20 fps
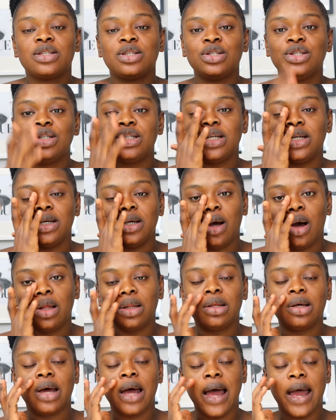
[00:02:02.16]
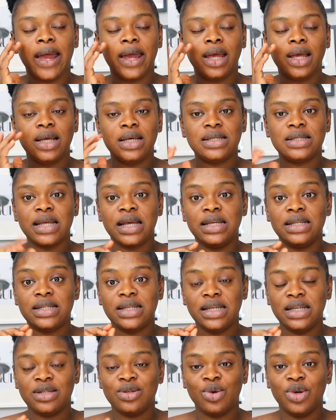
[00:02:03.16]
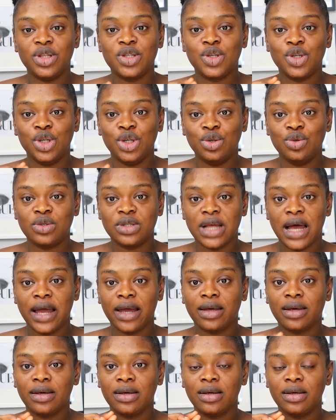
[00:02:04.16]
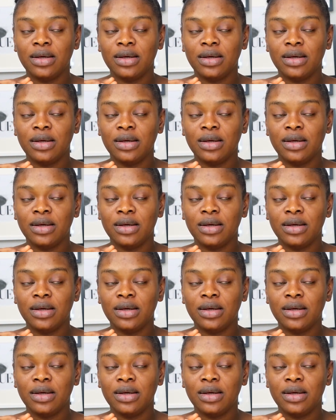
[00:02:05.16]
to do the under eye, he says he's going to use like